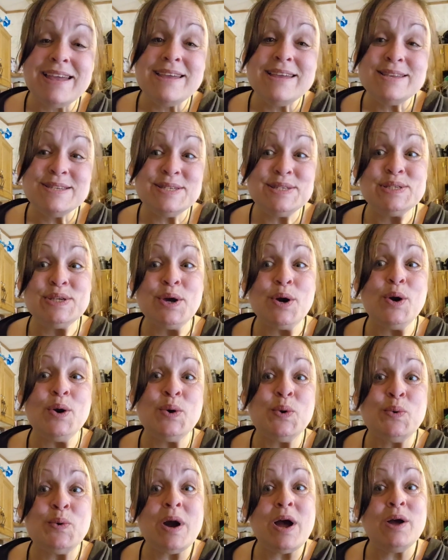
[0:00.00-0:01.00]

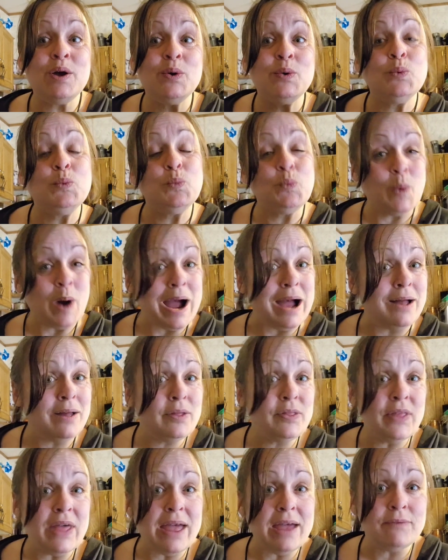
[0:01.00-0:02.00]
So,
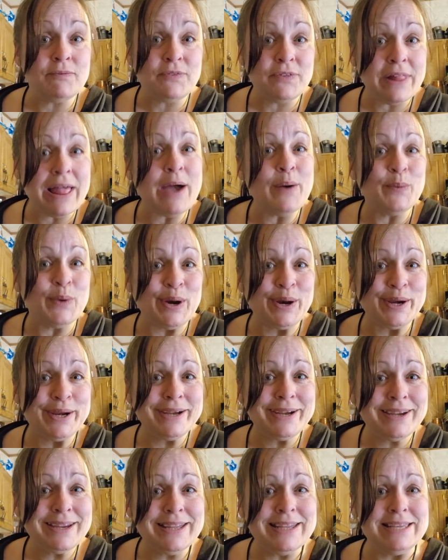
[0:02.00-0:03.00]
while that
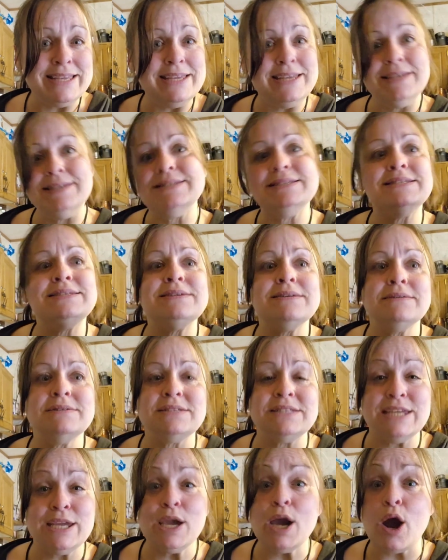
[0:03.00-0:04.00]
flour is
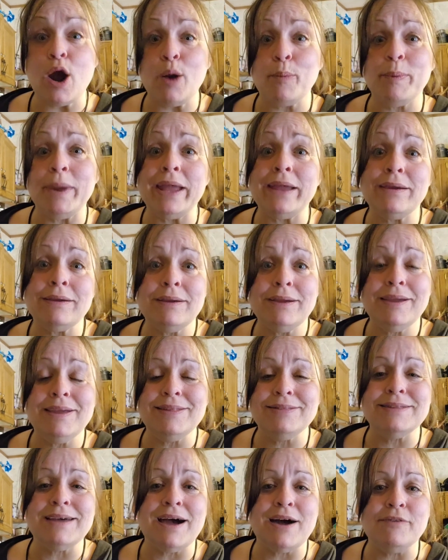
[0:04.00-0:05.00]
decarbing
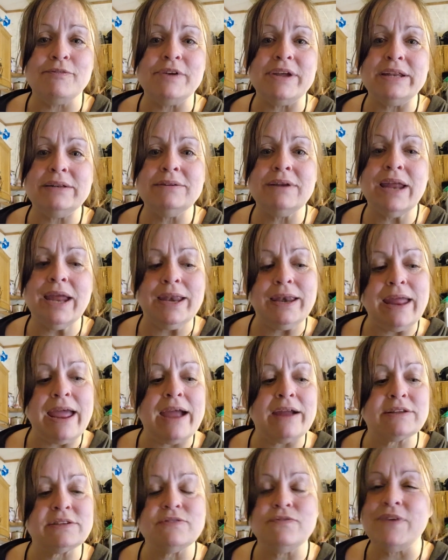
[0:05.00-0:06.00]
in the oven and
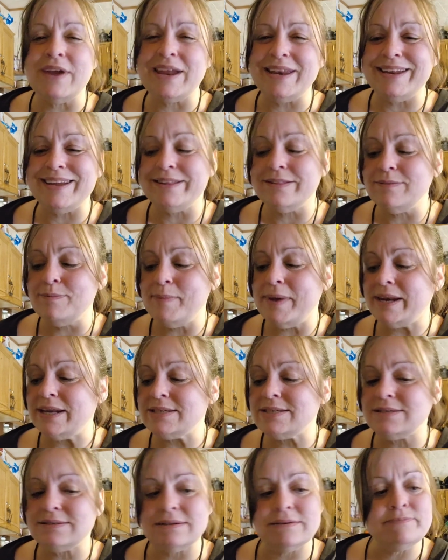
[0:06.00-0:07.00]
activating the
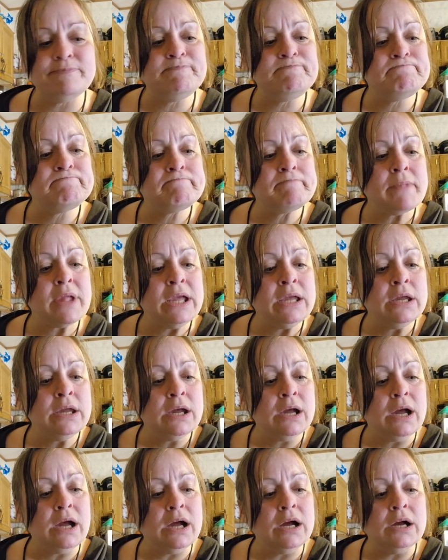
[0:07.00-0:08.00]
medicine,
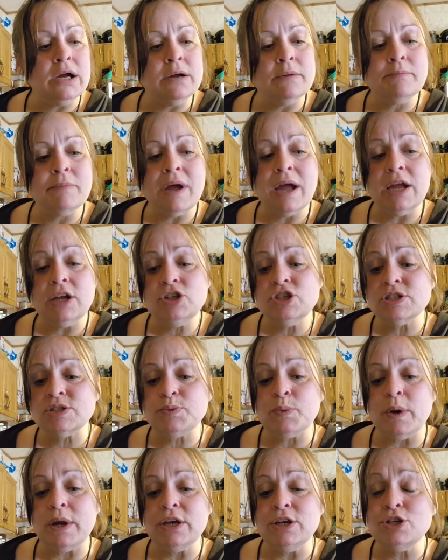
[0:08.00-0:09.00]
I
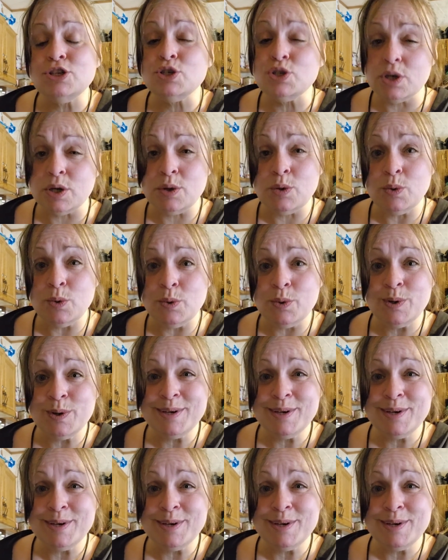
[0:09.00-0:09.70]
just wanted to